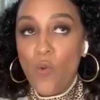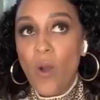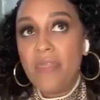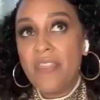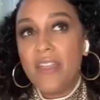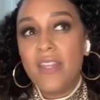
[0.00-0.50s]
you know,
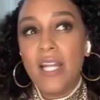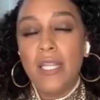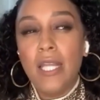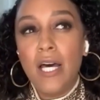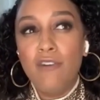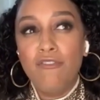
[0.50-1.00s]
one thing that
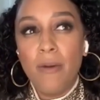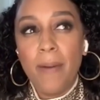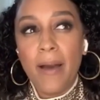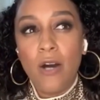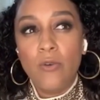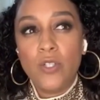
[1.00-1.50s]
I love
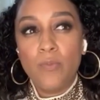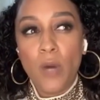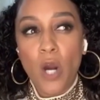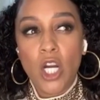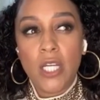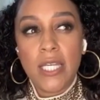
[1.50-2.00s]
about
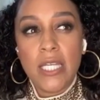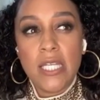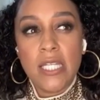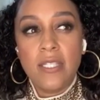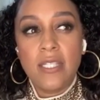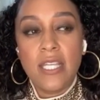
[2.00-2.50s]
Mark
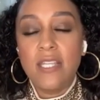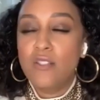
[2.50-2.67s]
is